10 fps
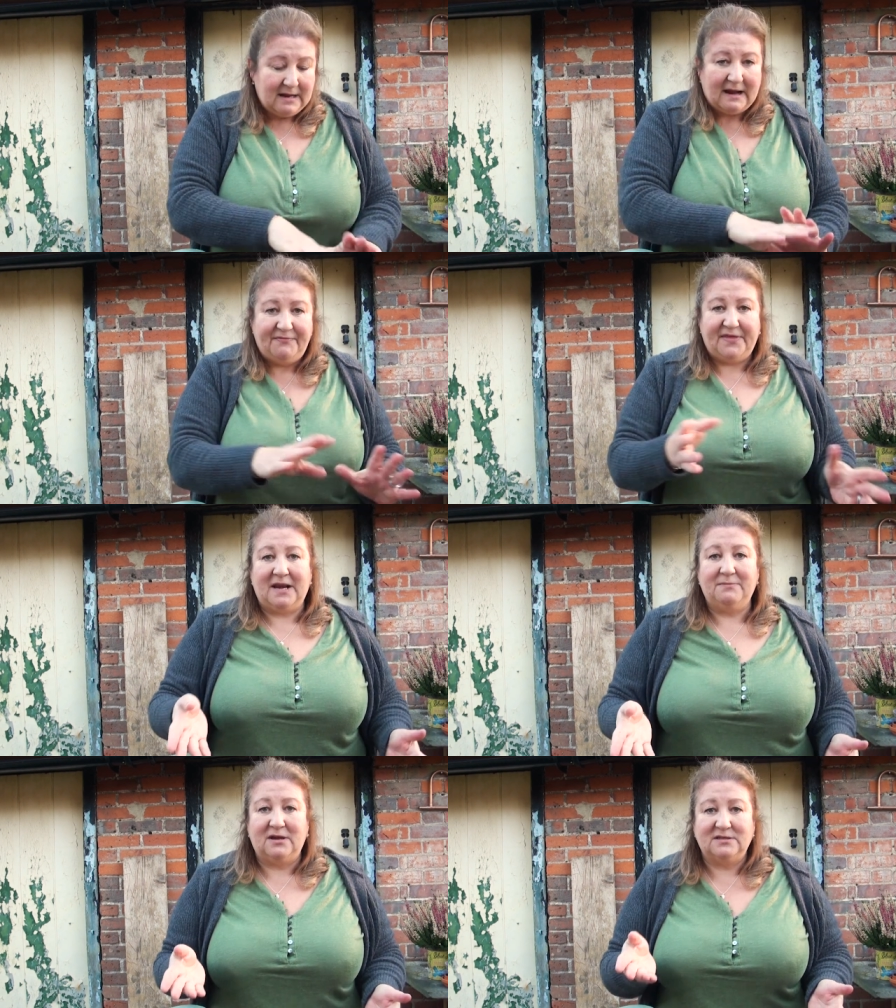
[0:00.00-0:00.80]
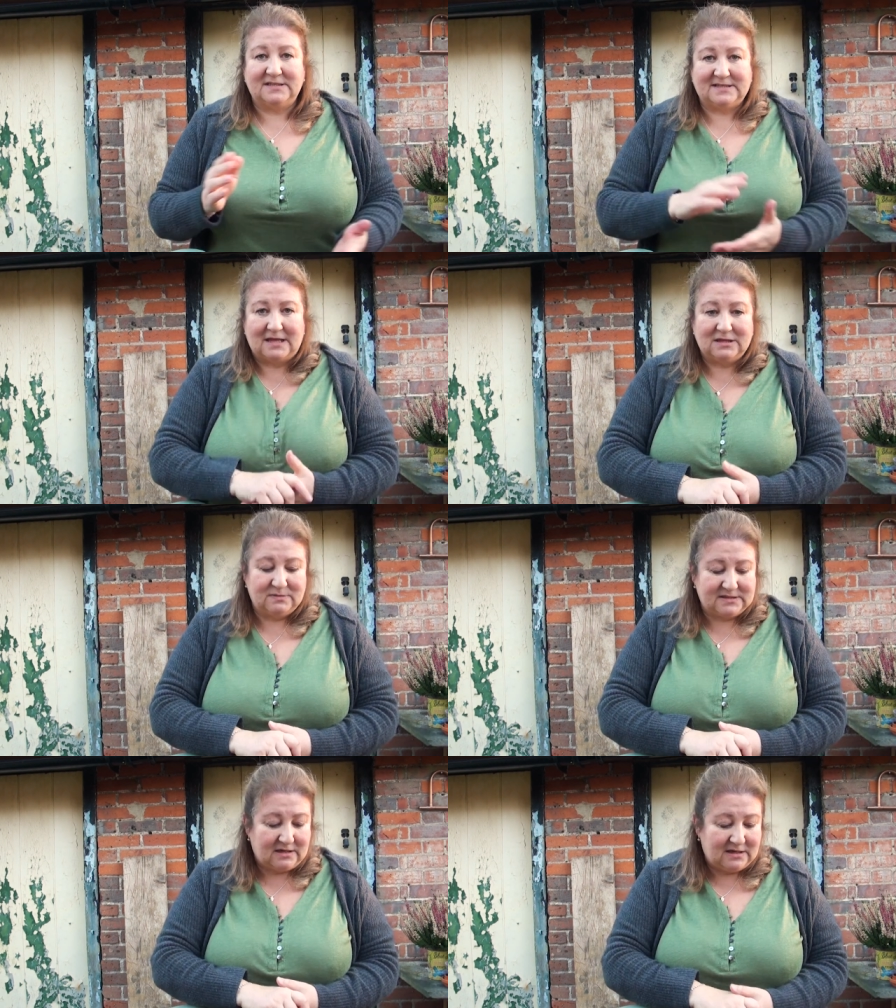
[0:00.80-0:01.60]
and then I'm going to set them
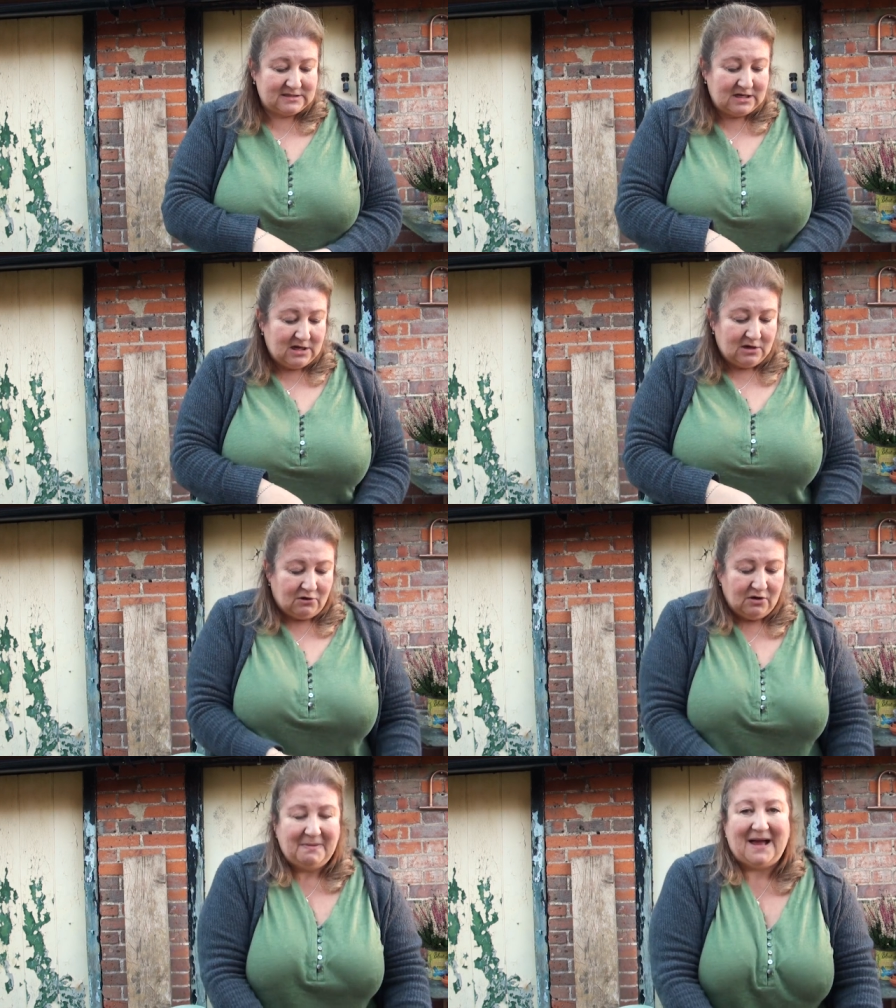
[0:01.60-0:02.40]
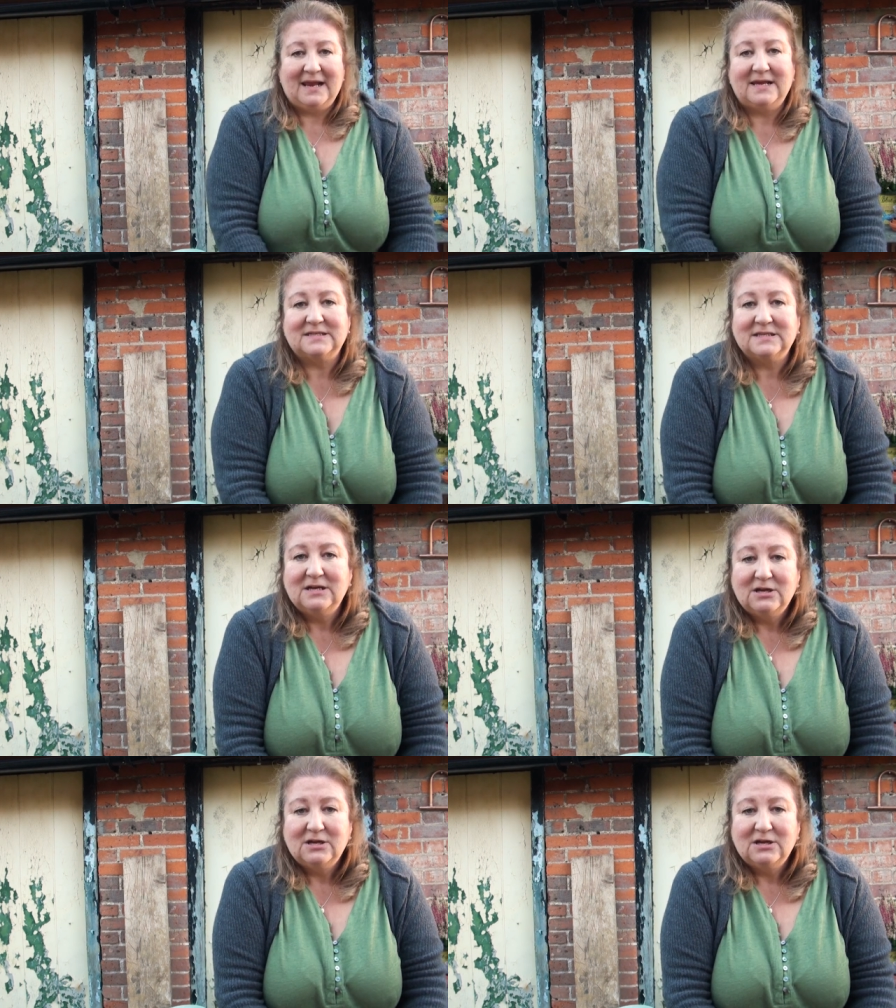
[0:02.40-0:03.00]
aside on a pallet